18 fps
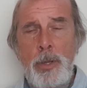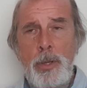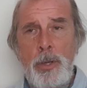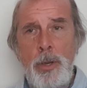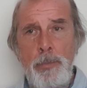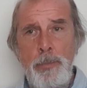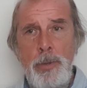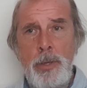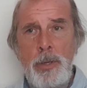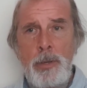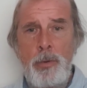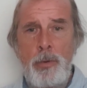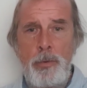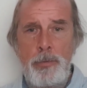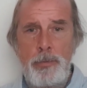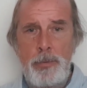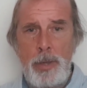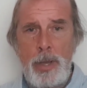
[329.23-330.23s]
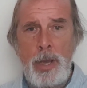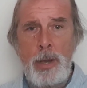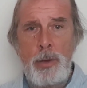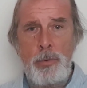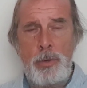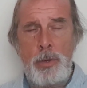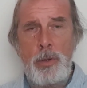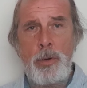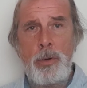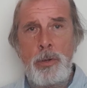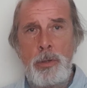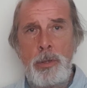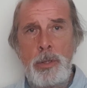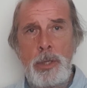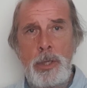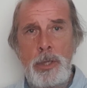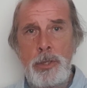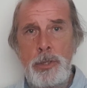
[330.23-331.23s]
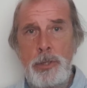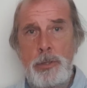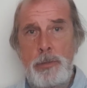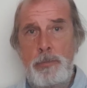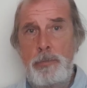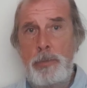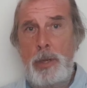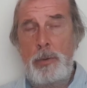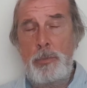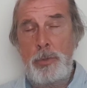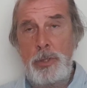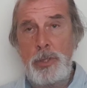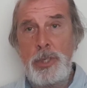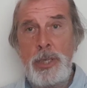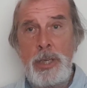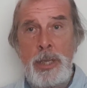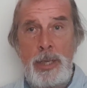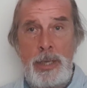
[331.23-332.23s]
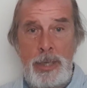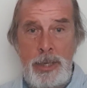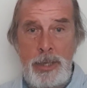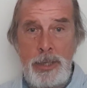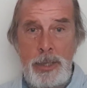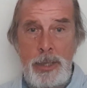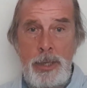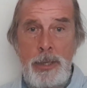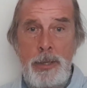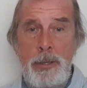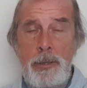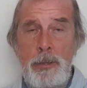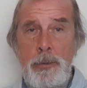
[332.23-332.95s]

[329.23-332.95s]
Coming off alcohol is, I wouldn't say easy,